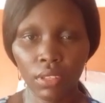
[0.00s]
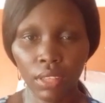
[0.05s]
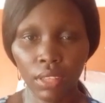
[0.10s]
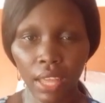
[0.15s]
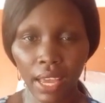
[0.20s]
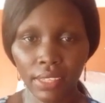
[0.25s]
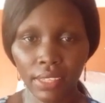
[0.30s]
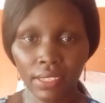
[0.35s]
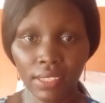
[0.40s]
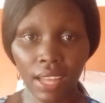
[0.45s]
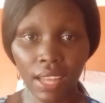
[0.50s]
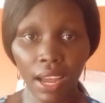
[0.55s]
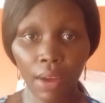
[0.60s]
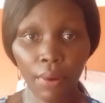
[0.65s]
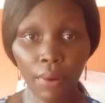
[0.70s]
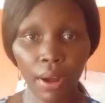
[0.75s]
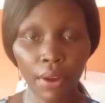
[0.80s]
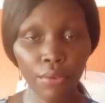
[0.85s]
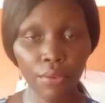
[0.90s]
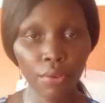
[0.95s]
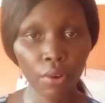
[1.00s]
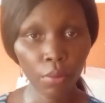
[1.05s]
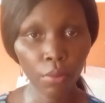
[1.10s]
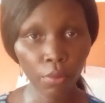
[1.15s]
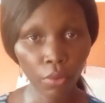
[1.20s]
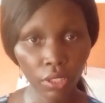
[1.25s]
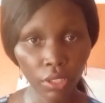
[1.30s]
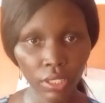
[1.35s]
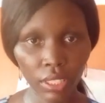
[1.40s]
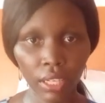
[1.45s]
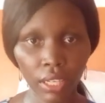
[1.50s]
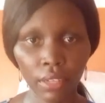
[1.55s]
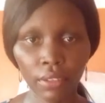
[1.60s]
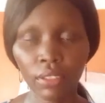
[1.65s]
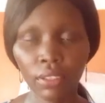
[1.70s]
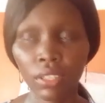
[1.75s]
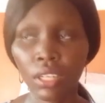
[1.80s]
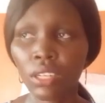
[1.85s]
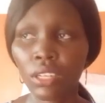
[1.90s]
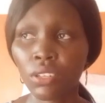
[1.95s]
that is our role
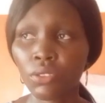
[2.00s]
model.